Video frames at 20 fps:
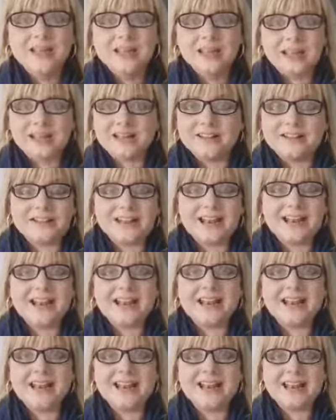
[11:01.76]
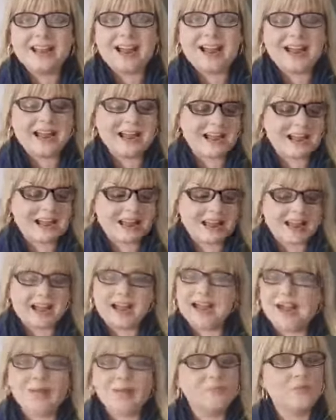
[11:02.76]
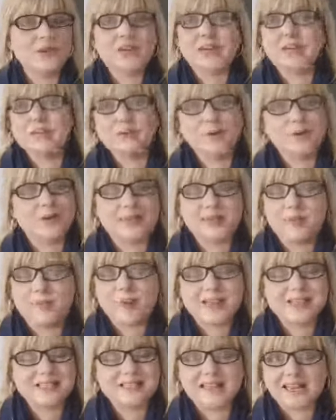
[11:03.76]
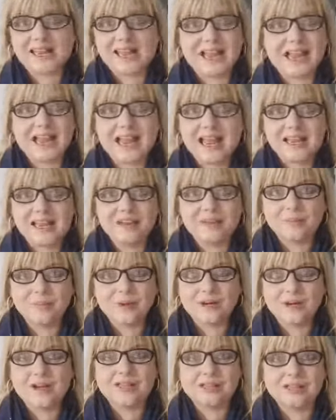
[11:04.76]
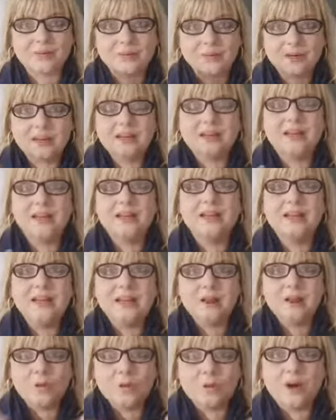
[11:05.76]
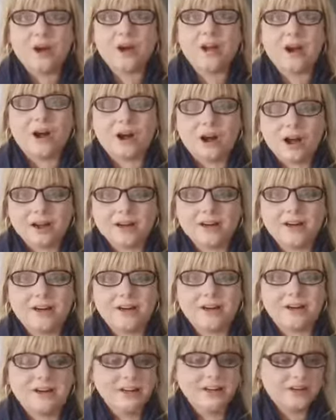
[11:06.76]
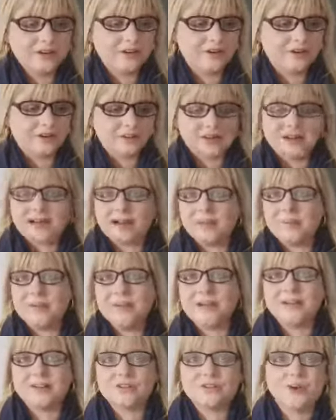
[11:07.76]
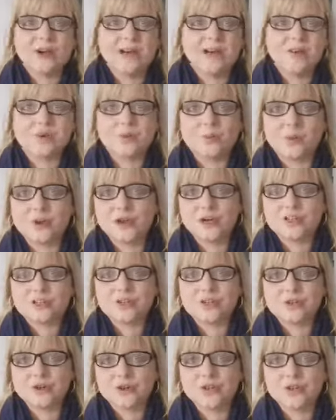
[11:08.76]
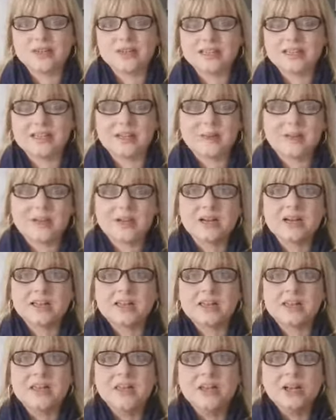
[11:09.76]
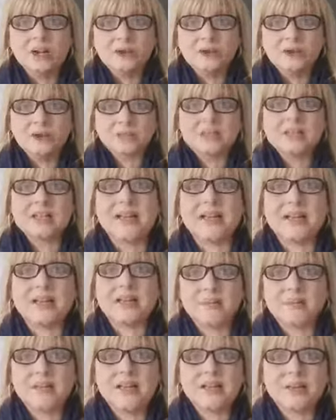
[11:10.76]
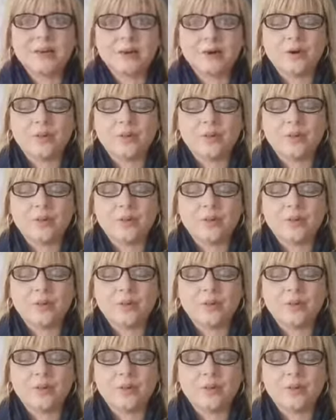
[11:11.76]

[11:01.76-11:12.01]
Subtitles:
And then I'm really doing the best I can because I really want to honor, that I'm here trying to work as a journalist, and because you are telling me,